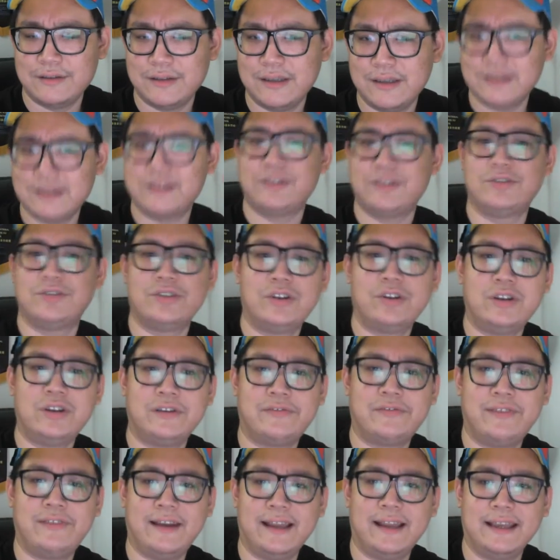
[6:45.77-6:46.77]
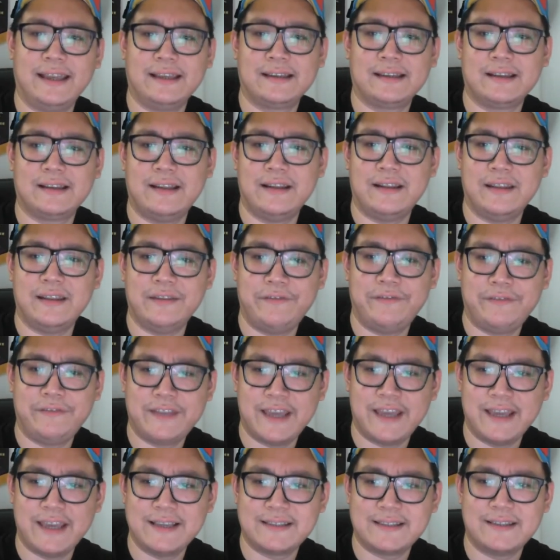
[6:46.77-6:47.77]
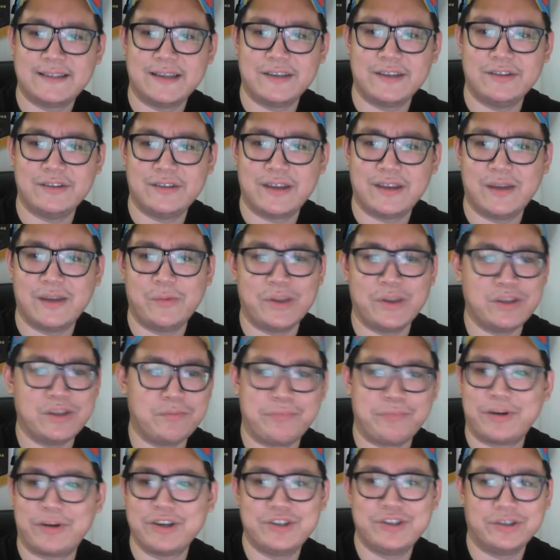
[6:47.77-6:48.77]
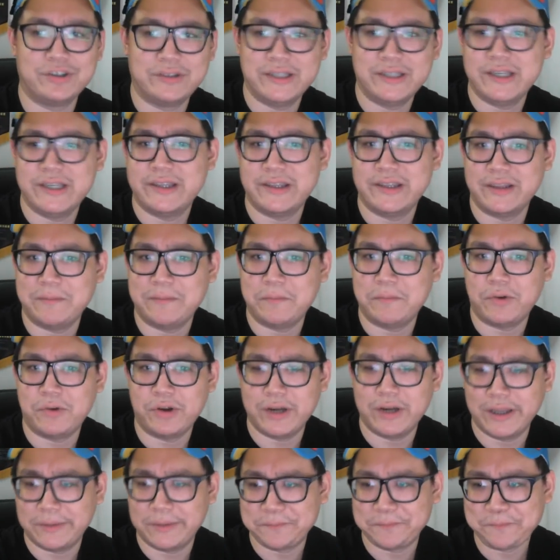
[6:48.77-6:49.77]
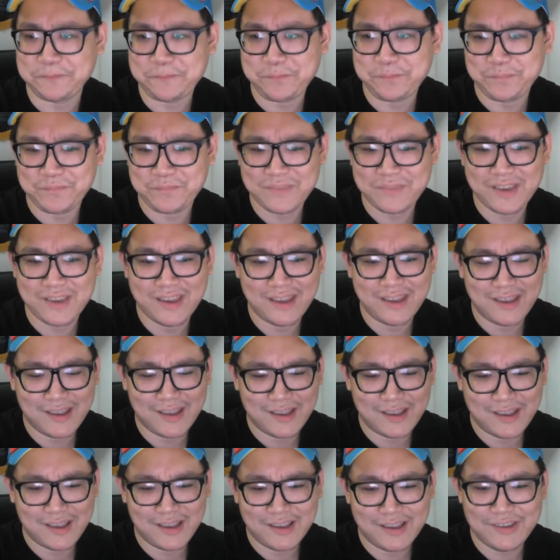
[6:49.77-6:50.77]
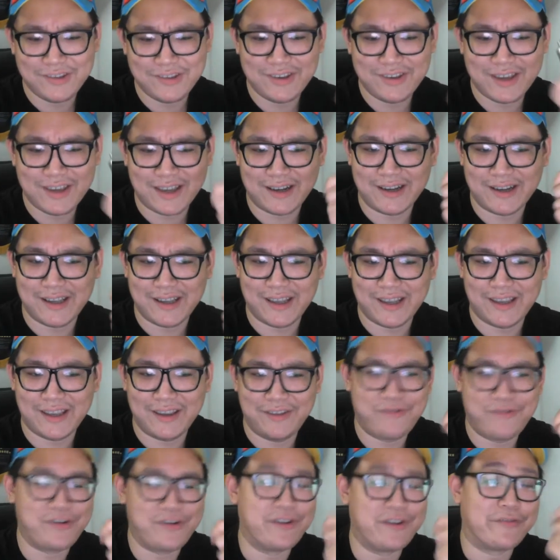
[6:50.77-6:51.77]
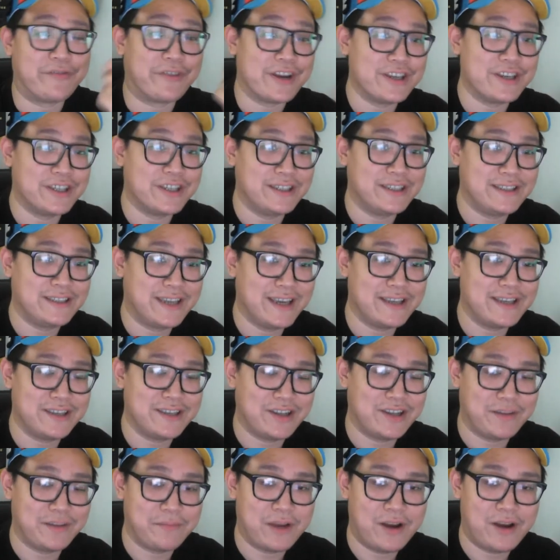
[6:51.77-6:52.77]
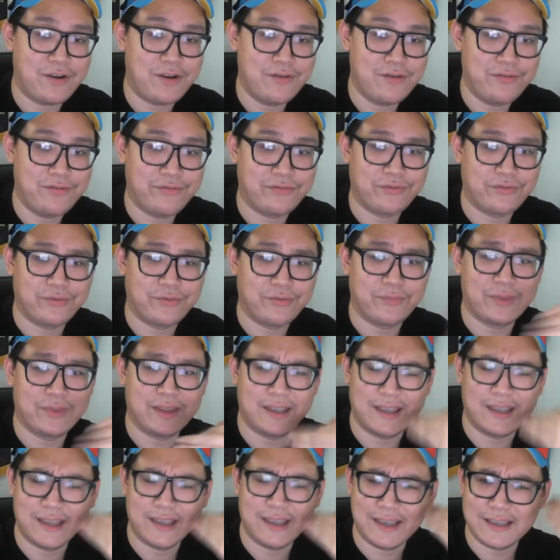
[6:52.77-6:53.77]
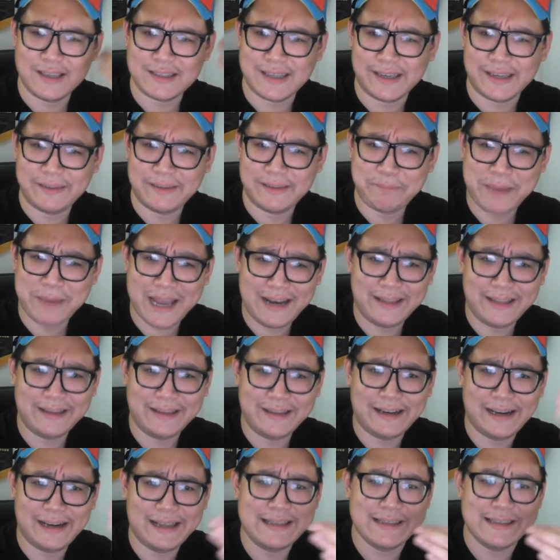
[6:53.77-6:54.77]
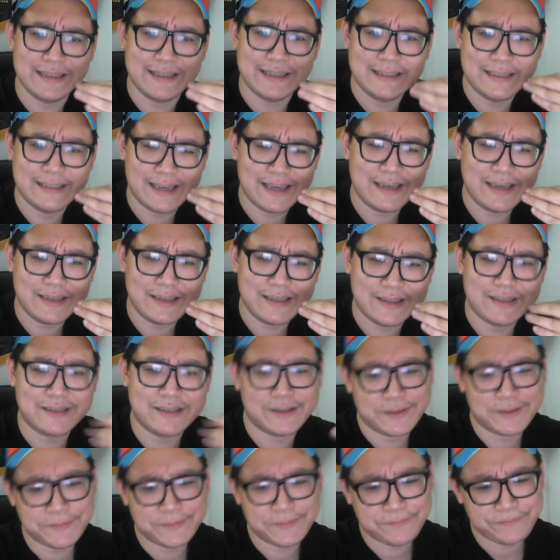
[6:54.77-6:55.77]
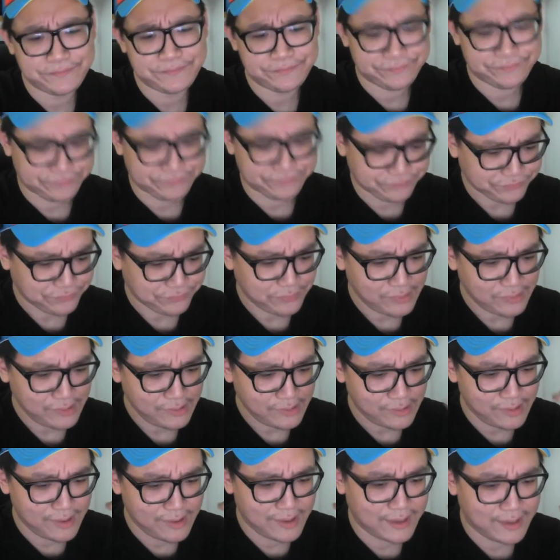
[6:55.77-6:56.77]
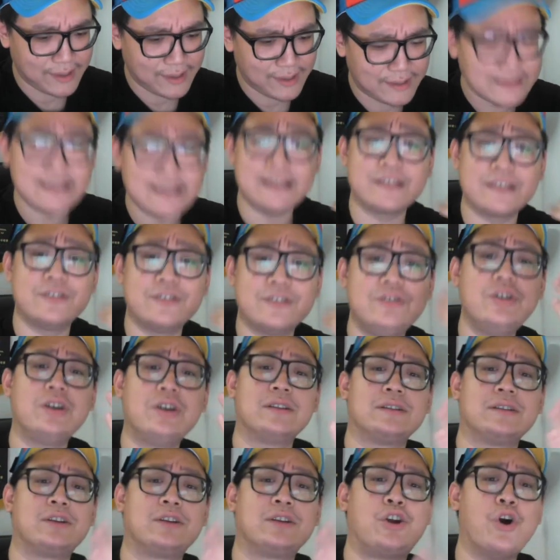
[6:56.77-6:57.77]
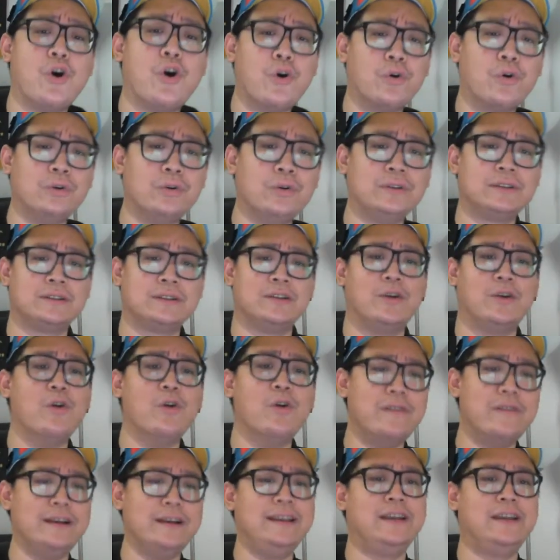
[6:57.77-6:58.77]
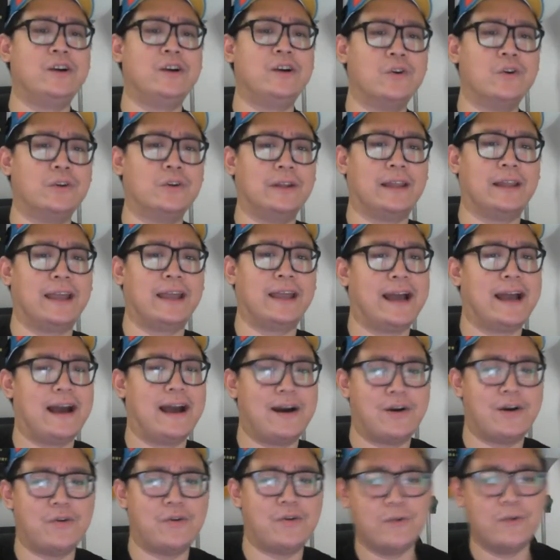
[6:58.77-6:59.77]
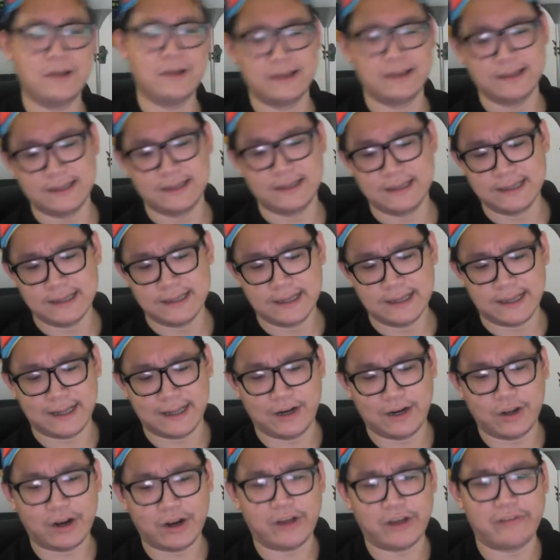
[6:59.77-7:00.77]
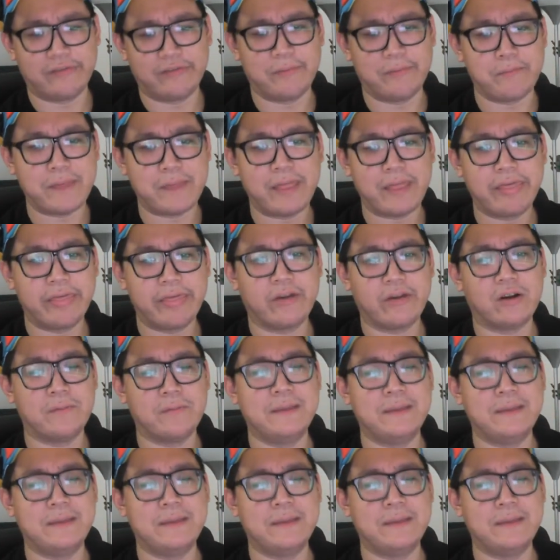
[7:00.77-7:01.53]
is sort of like the taste that you get when you brush your teeth in the morning. You get a refreshing taste in your mouth. It's a palate cleansing taste, and it's not cold, overly cold like how a lot of menthol